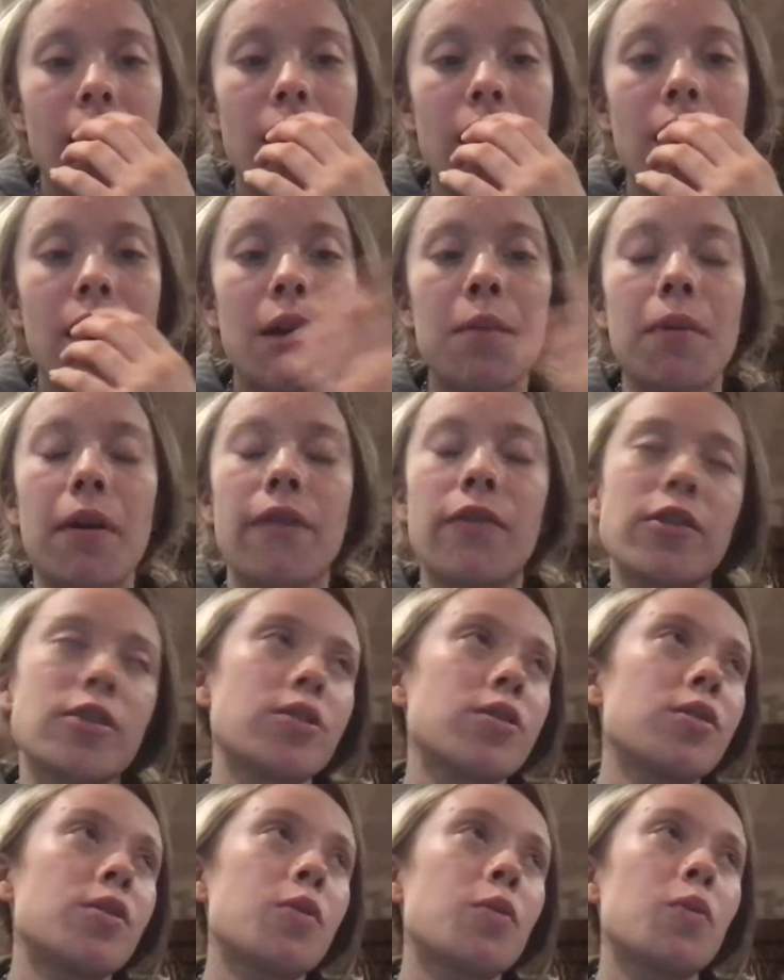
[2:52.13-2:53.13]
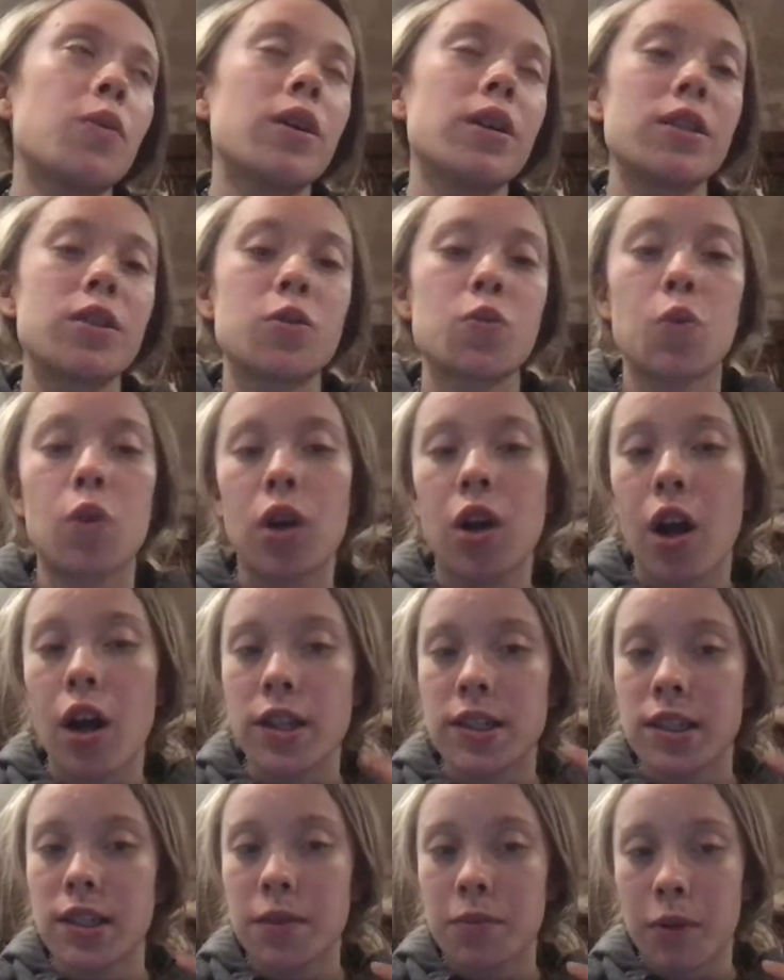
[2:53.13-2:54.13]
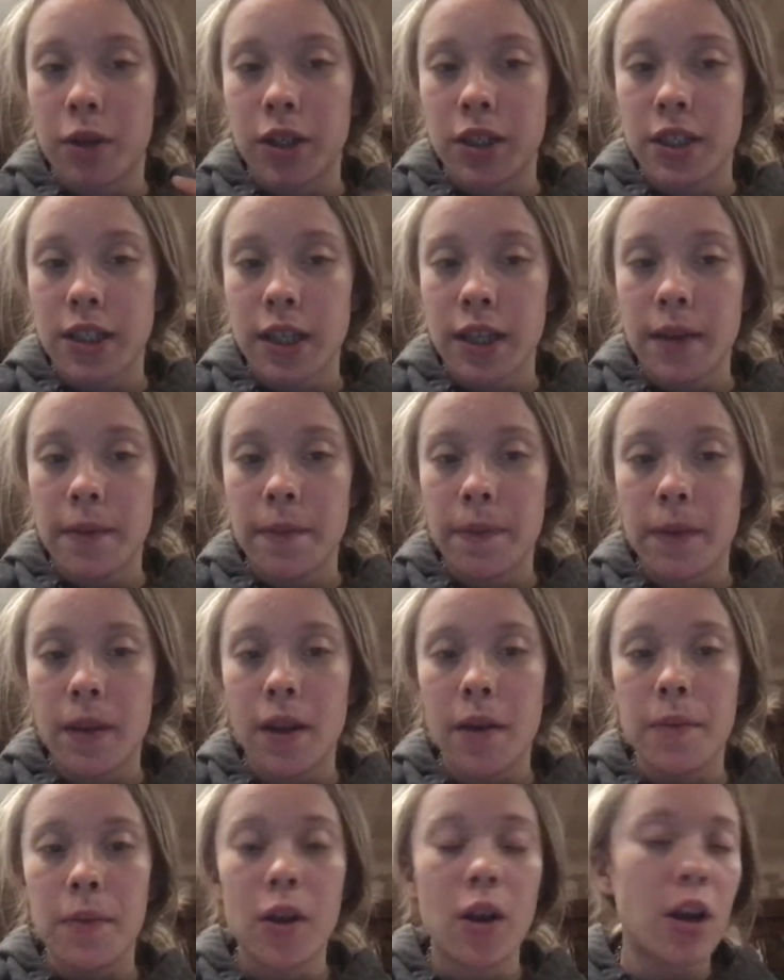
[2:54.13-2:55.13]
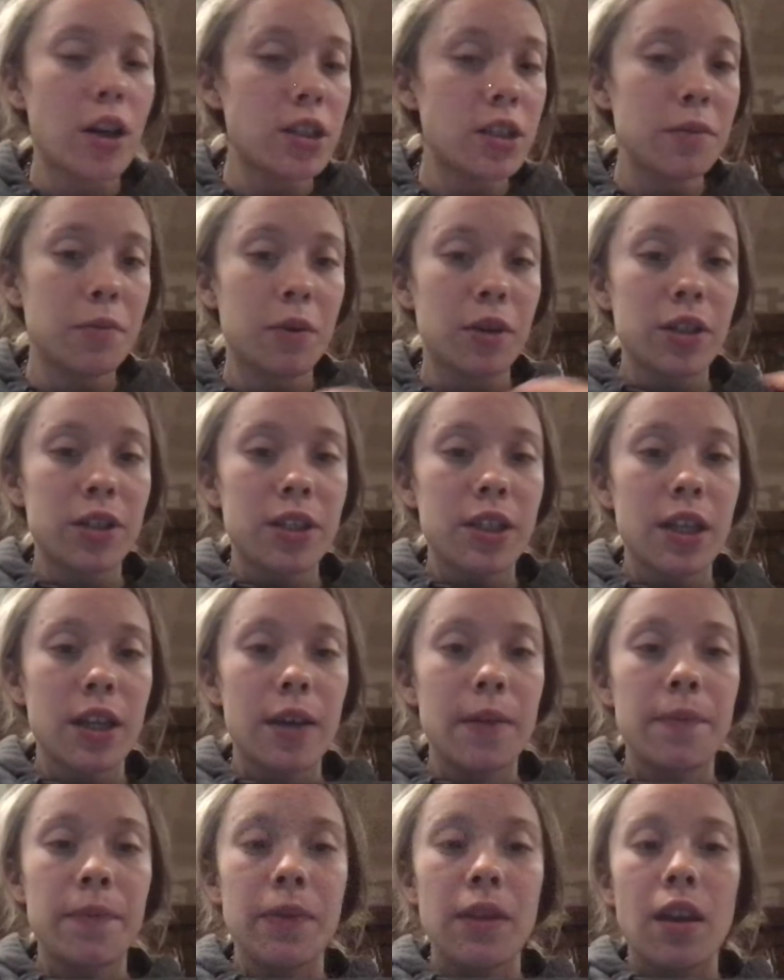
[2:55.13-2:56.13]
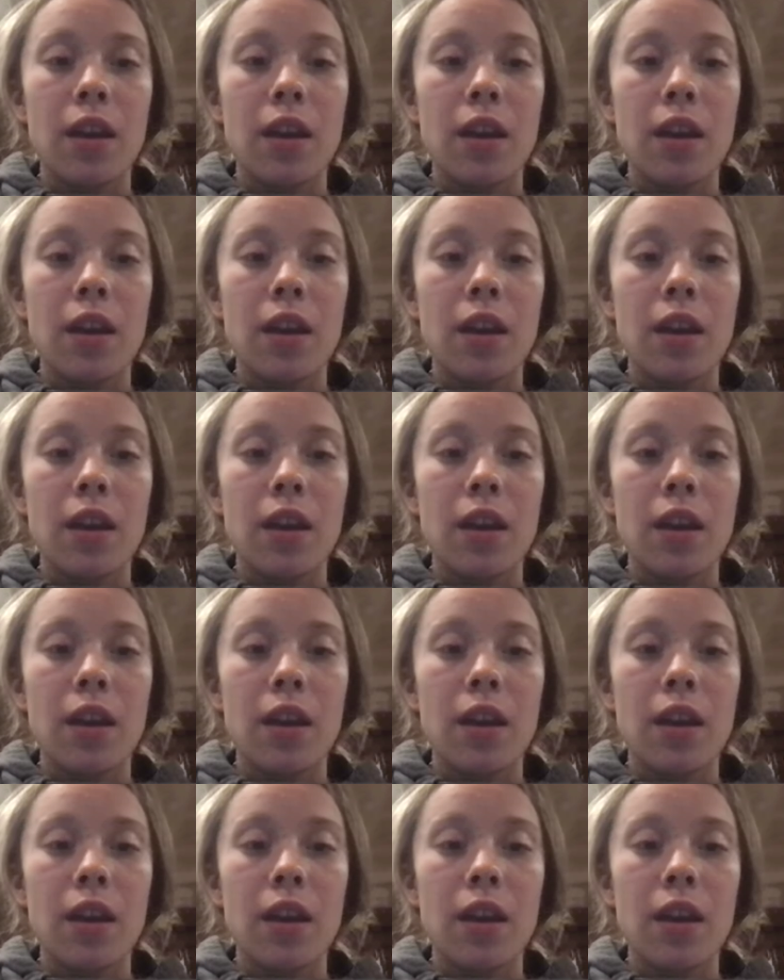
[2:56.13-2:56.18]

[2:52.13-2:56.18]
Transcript: And my first one was what causes MRSA. The cause of MRSA